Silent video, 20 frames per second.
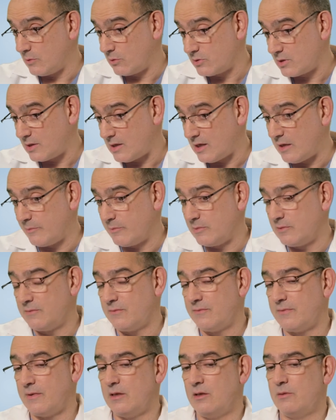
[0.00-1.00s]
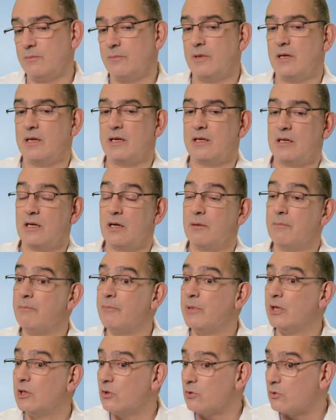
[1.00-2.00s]
most common, followed by
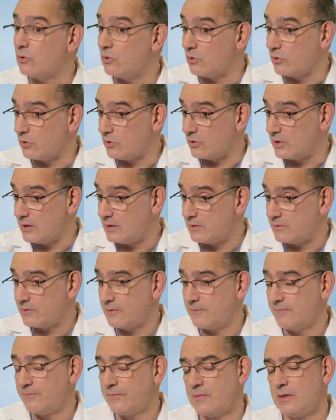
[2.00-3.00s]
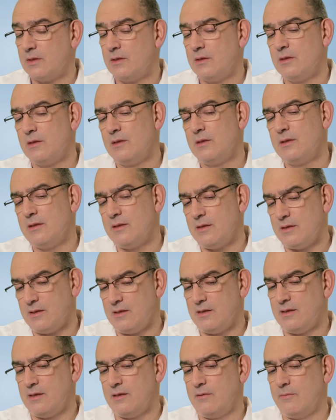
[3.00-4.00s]
umbilical hernias.
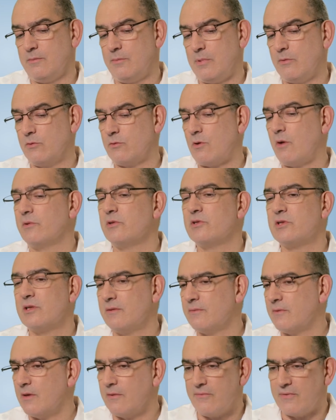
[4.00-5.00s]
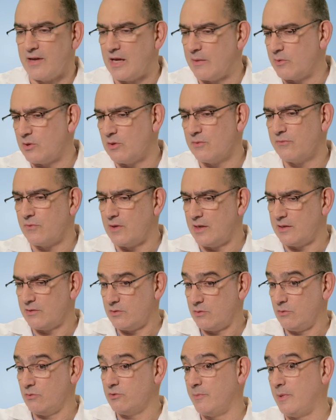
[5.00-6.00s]
People always have family or
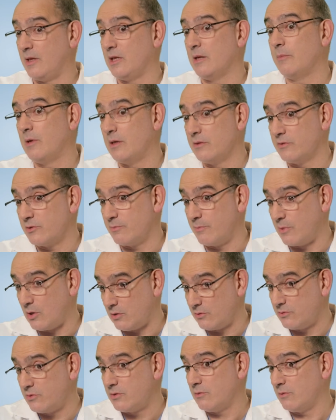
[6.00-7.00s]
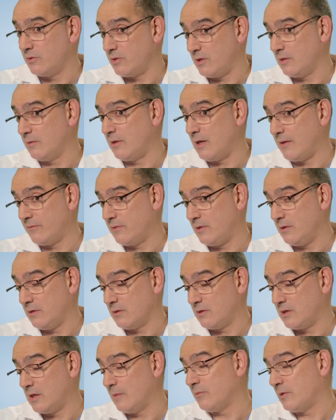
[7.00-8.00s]
friends whose belly buttons bulge, which can have
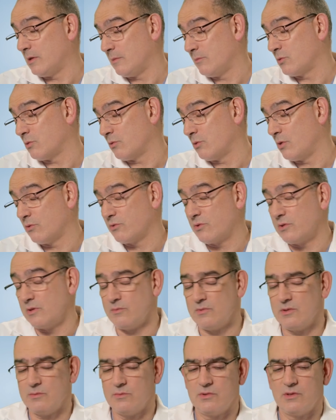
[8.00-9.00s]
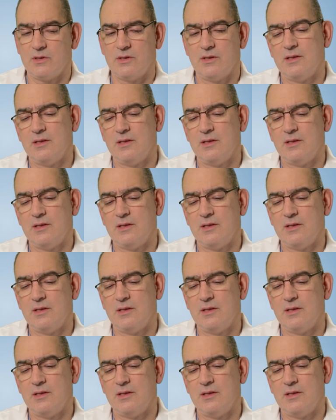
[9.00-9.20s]
symptoms or no symptoms.